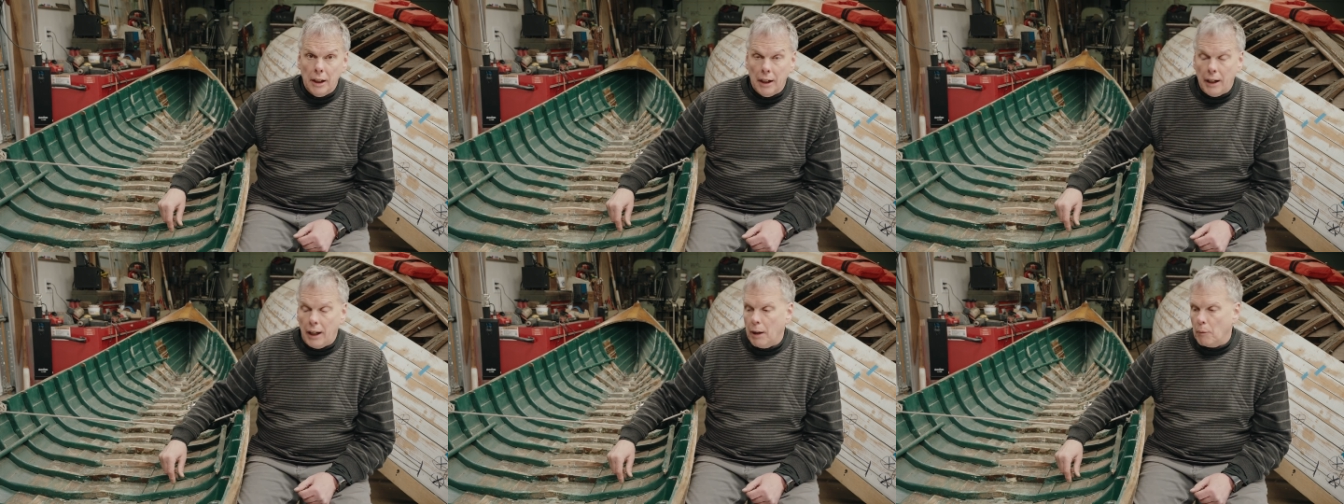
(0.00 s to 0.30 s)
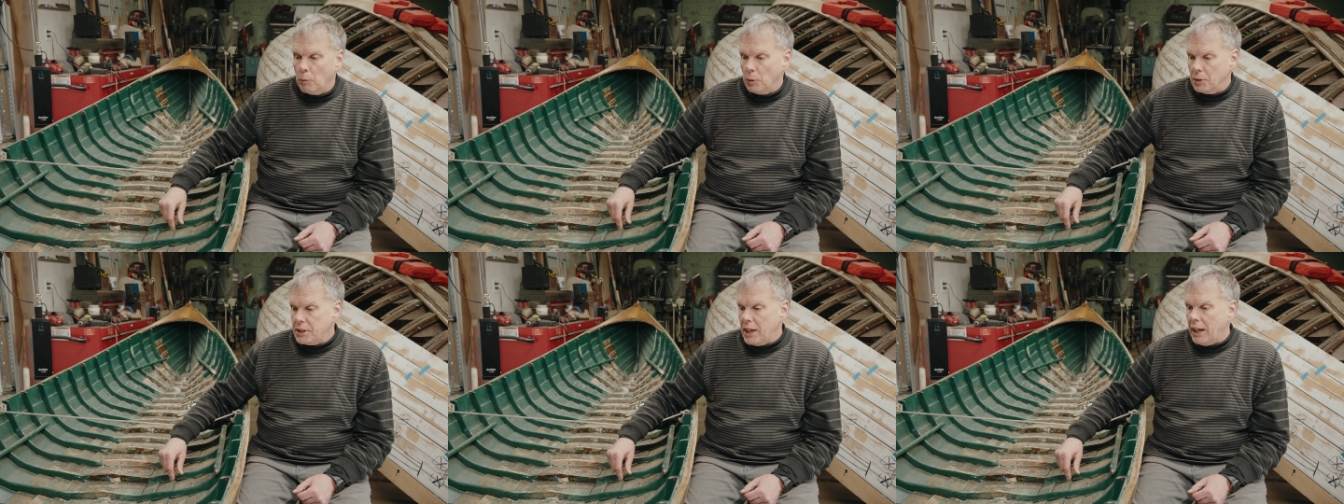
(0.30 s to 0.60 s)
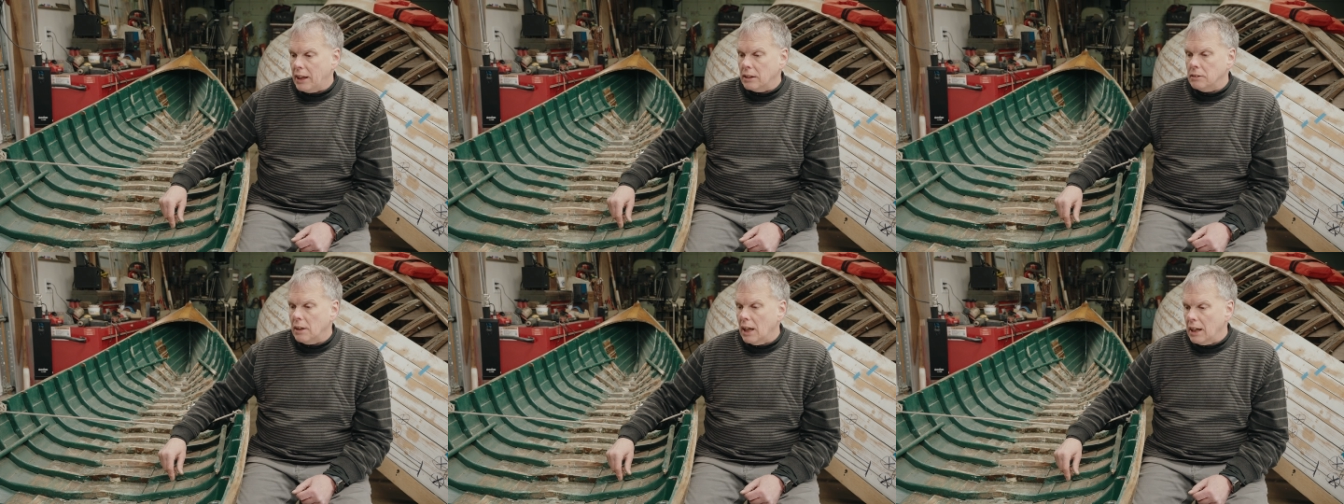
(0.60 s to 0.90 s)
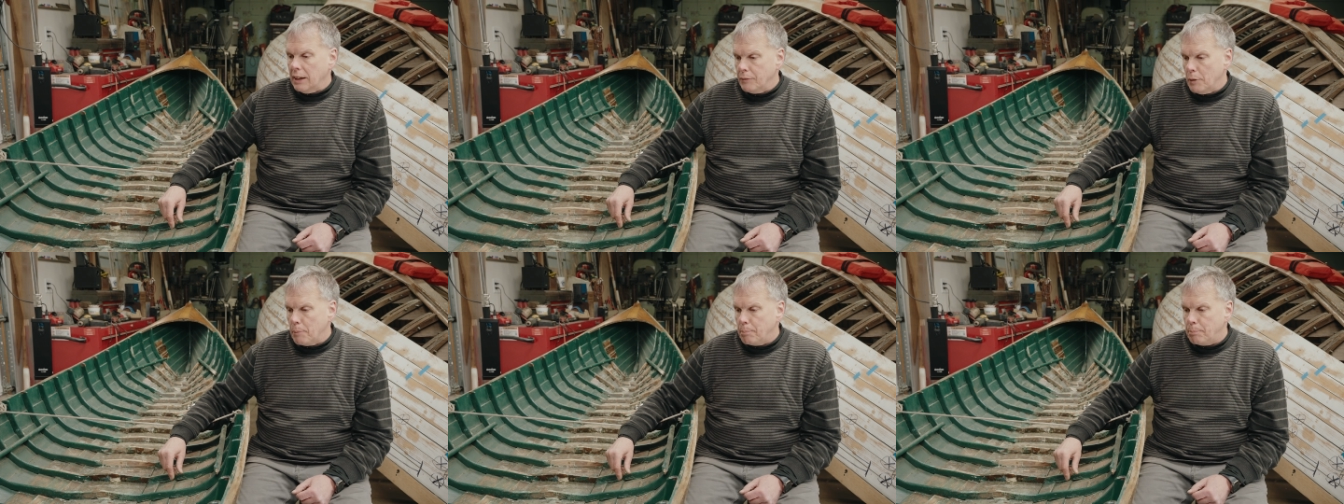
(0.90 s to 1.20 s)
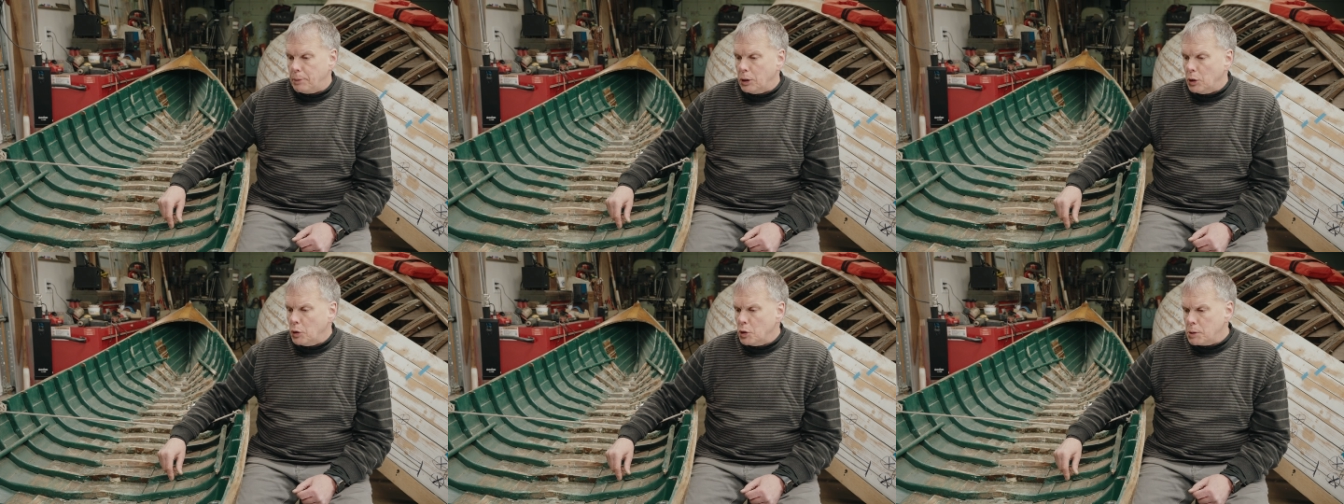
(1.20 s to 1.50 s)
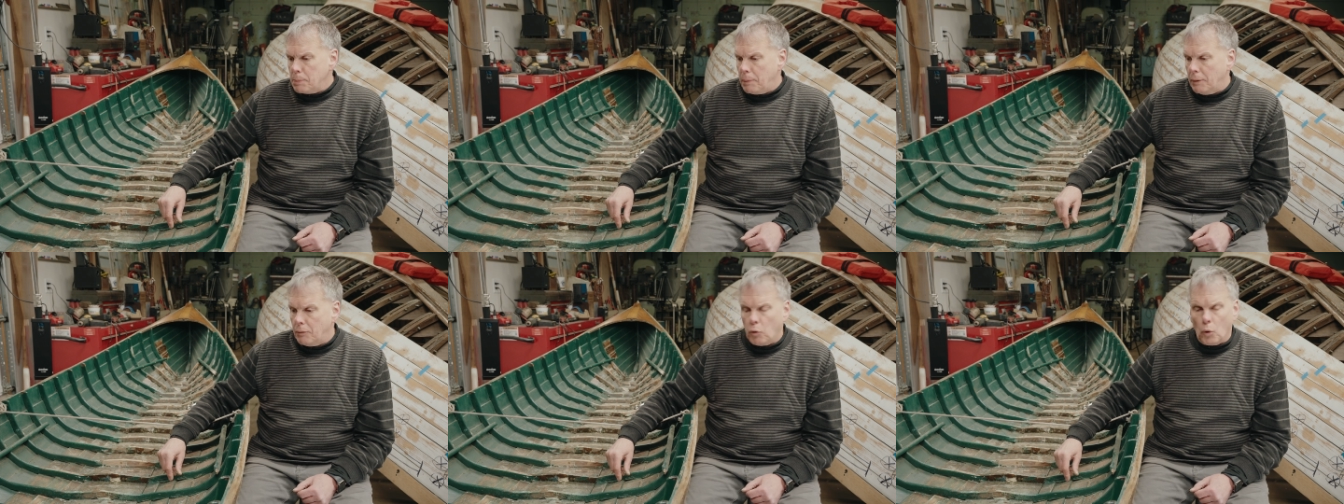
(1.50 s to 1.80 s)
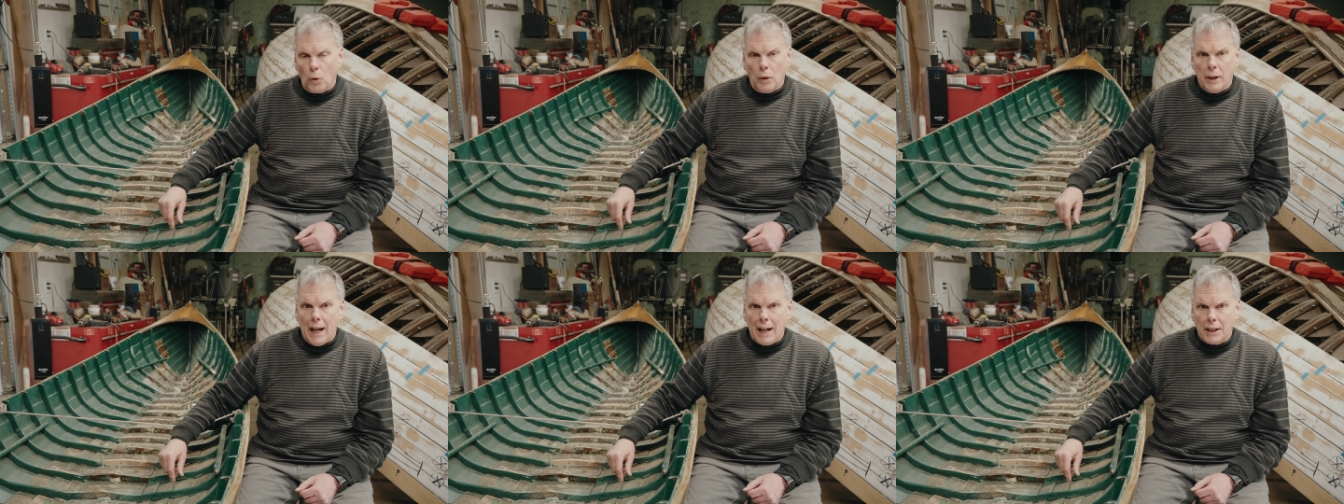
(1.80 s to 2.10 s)
It will take a lot of abuse
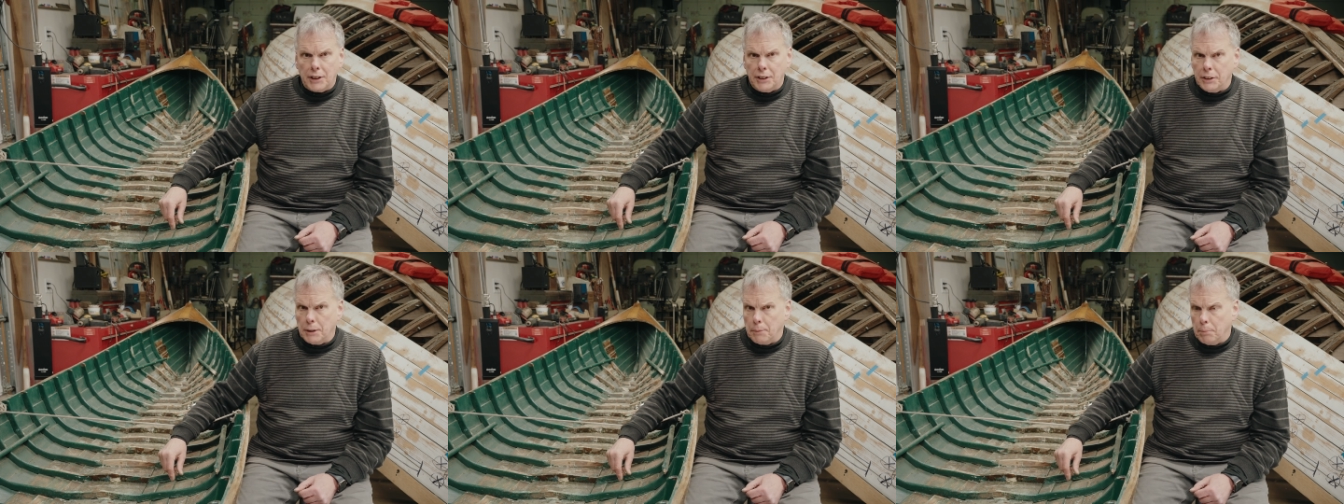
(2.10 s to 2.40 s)
before it actually